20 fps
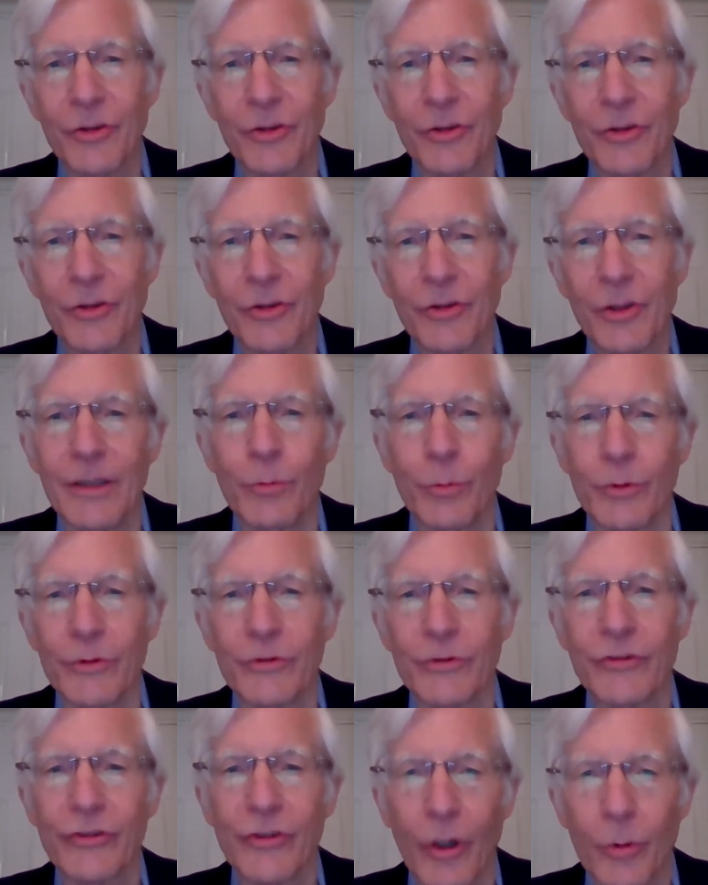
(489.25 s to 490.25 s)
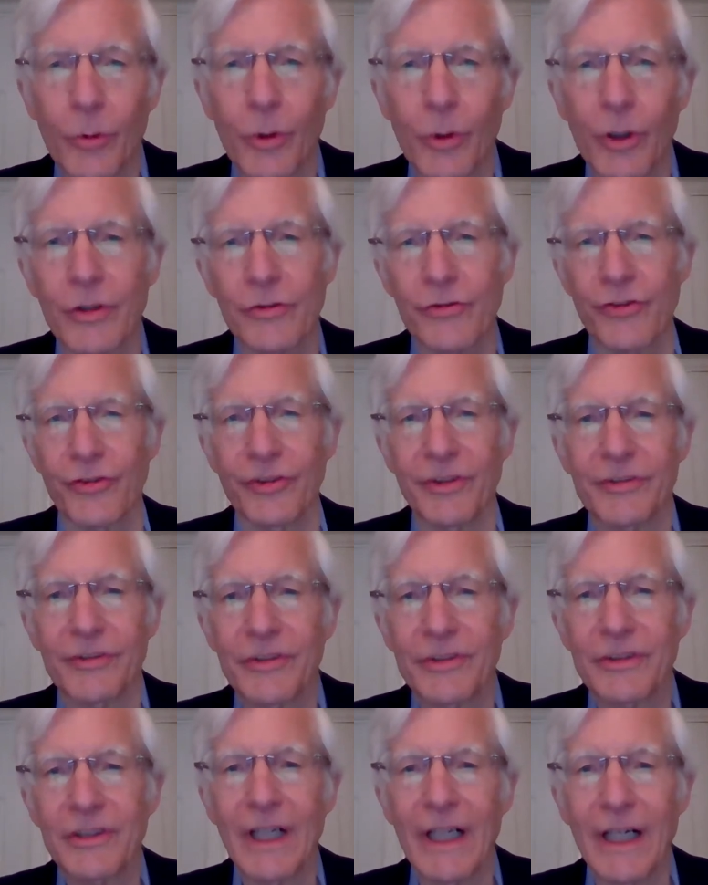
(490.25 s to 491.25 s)
it was so
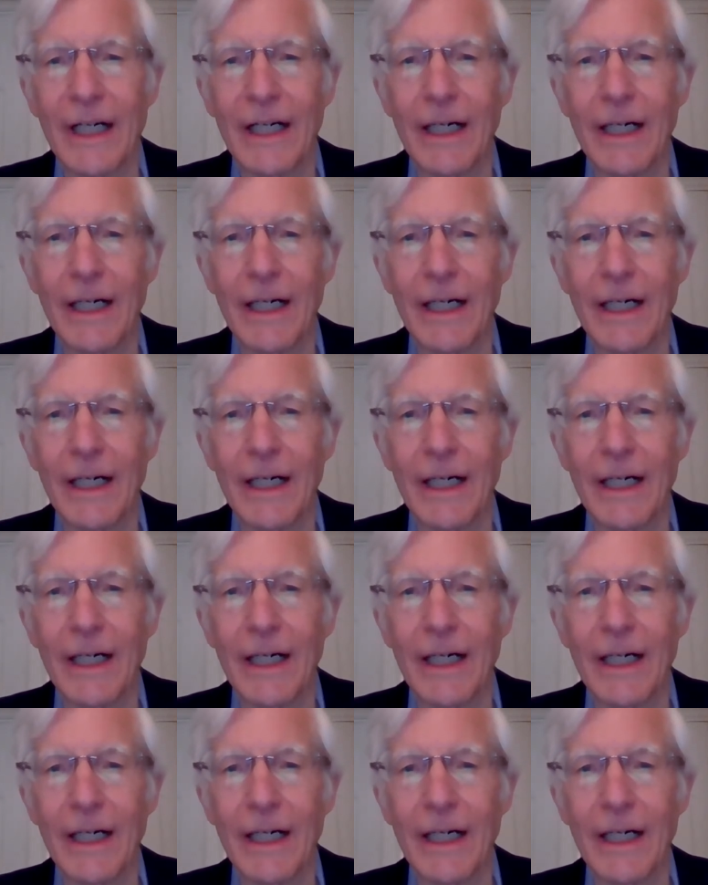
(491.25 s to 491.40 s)
urgent